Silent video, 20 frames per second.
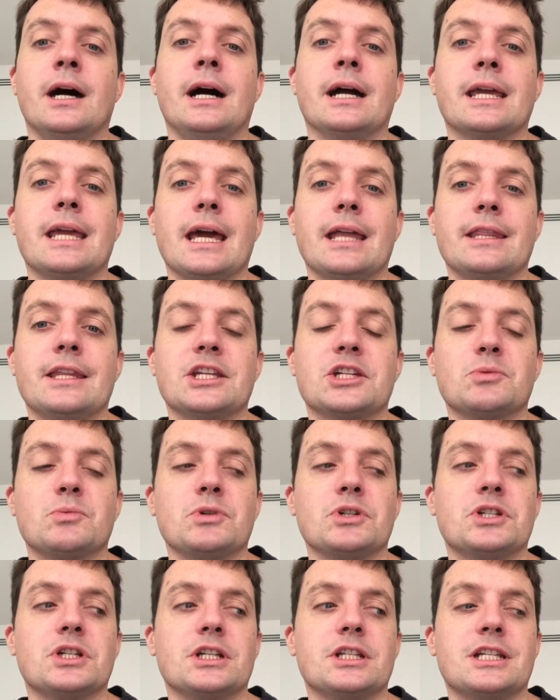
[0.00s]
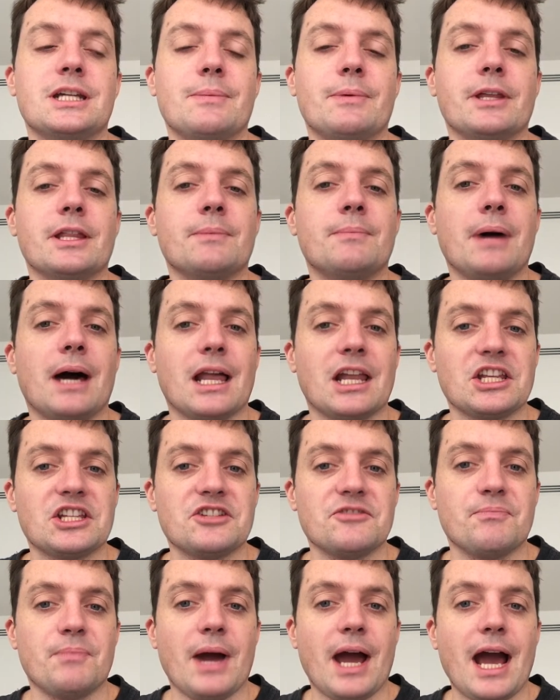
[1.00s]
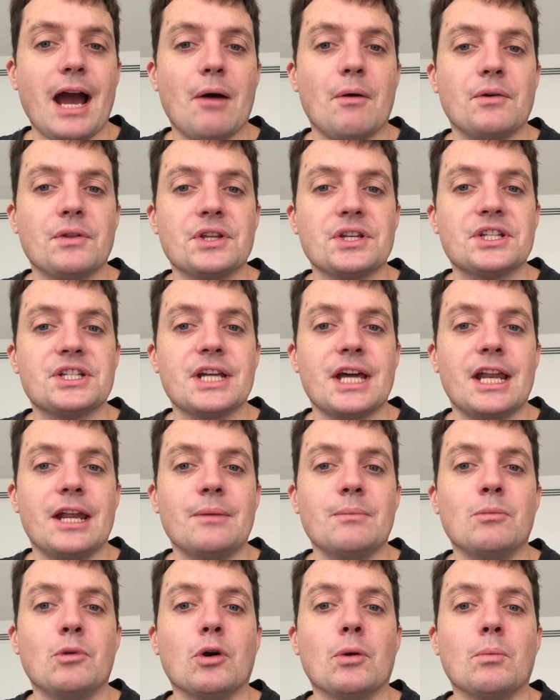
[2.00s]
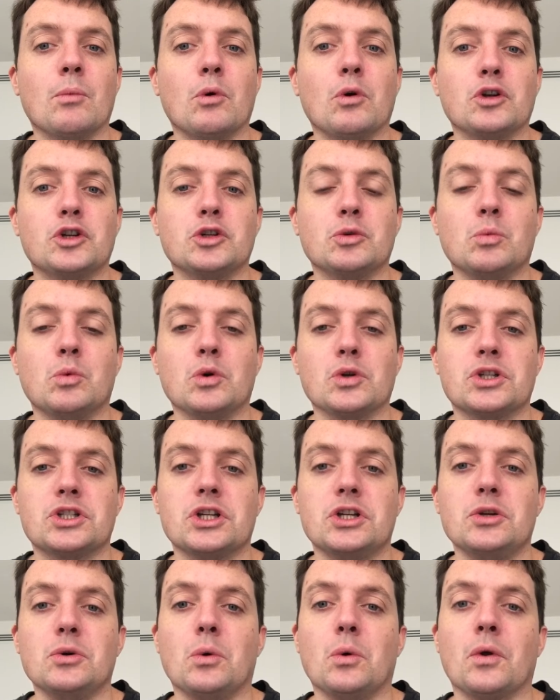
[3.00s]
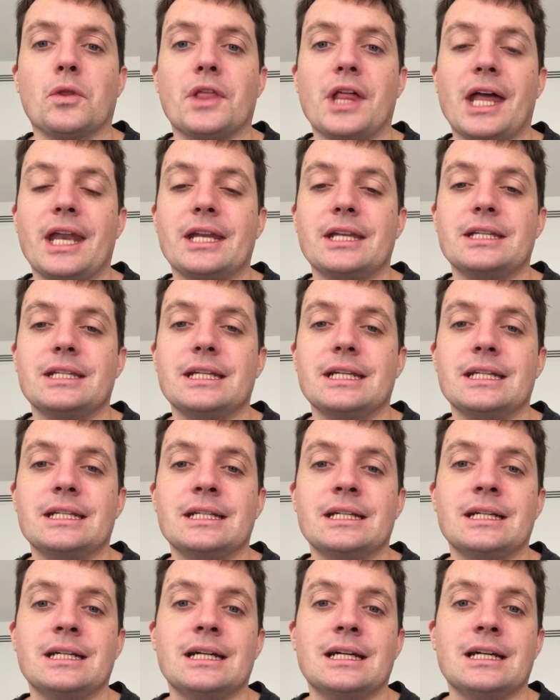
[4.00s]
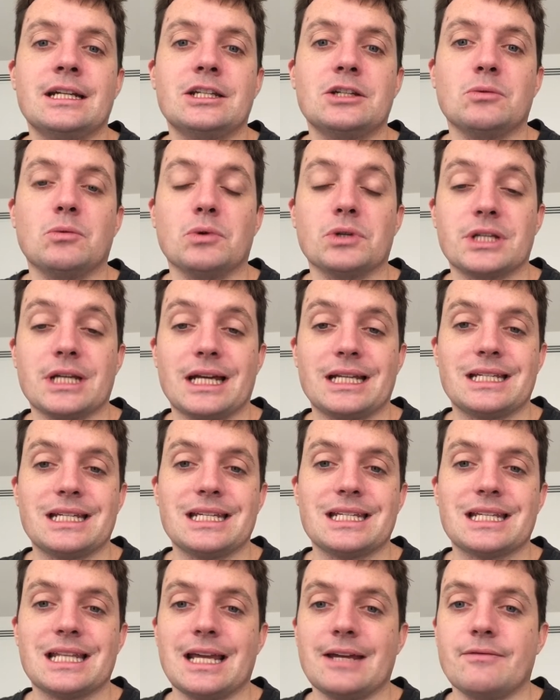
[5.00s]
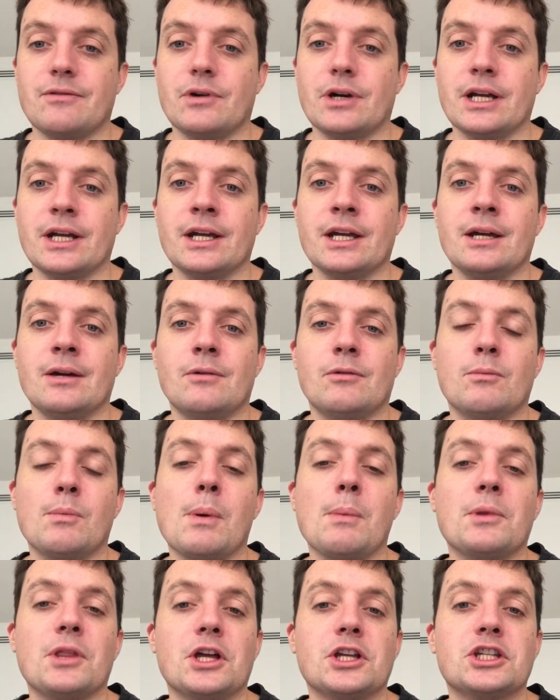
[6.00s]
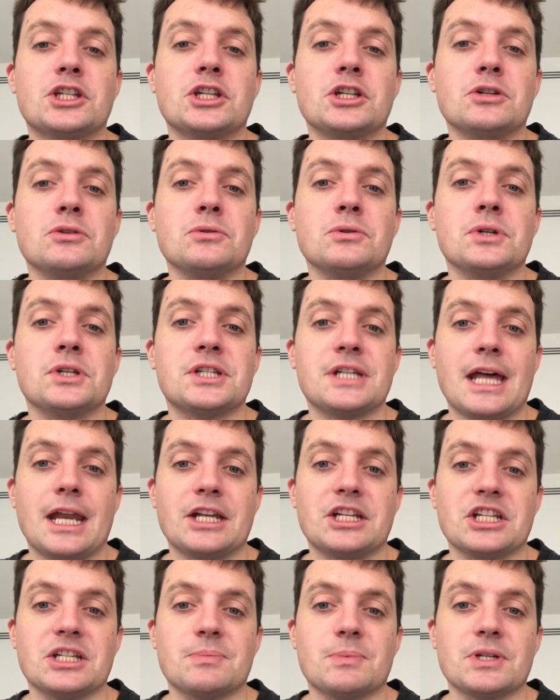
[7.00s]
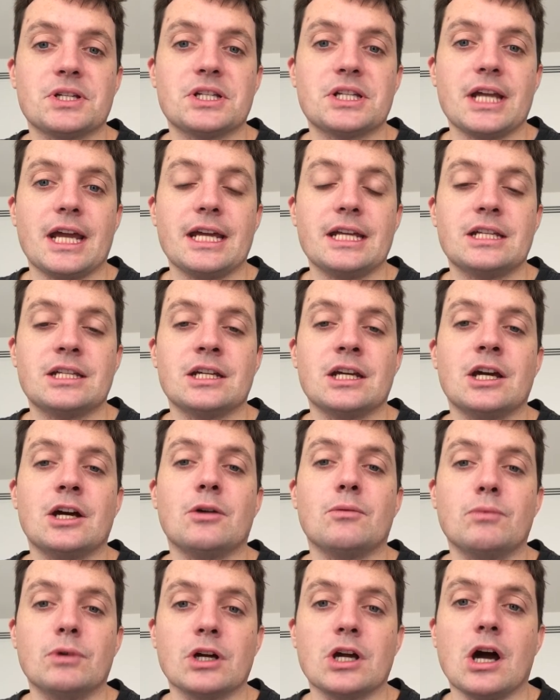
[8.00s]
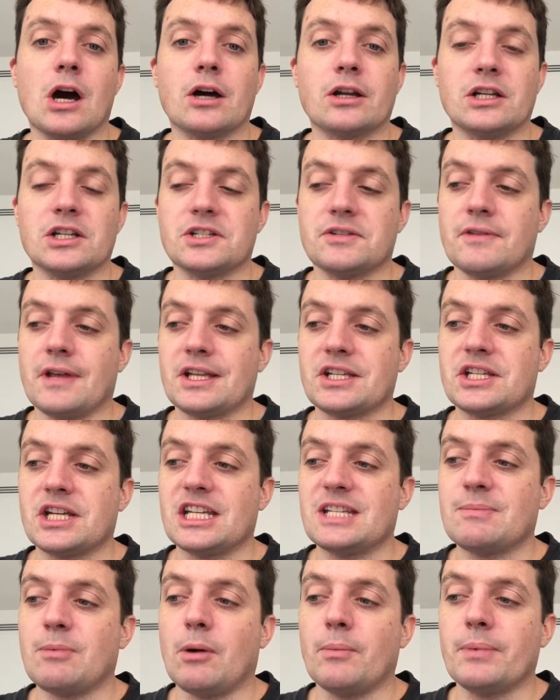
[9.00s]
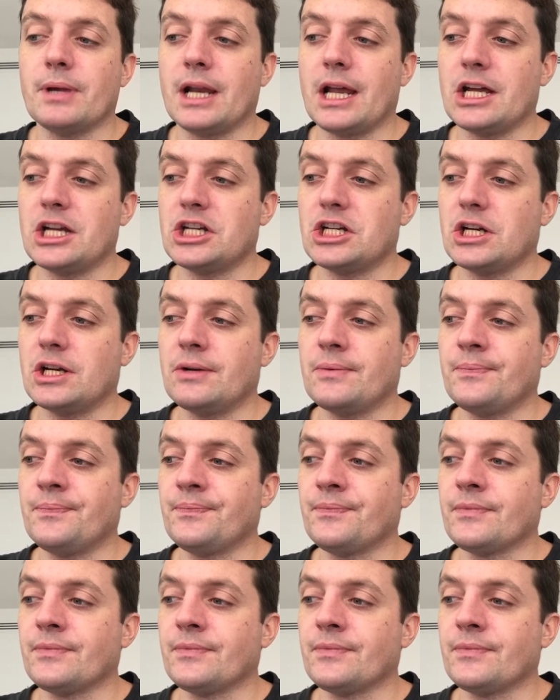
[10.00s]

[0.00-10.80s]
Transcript: Again, this was tipping the balance of power in the Senate more and more towards the North and indeed towards anti-slavery. Remember, there are two senators per state, regardless of that state's population.